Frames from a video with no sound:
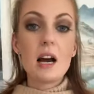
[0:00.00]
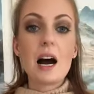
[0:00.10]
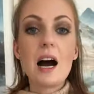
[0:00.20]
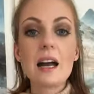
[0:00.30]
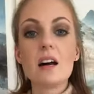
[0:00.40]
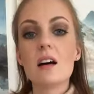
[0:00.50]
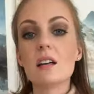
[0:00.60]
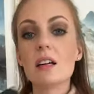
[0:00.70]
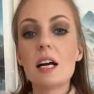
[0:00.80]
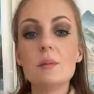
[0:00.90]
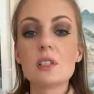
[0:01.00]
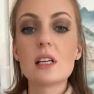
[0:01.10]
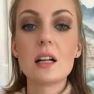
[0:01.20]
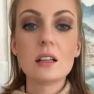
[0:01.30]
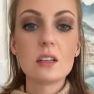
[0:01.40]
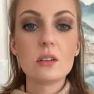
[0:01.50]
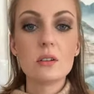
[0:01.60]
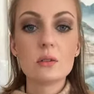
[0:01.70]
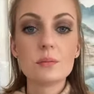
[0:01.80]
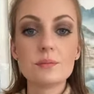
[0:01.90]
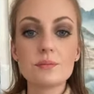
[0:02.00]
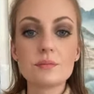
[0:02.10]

high honor. I'm telling you.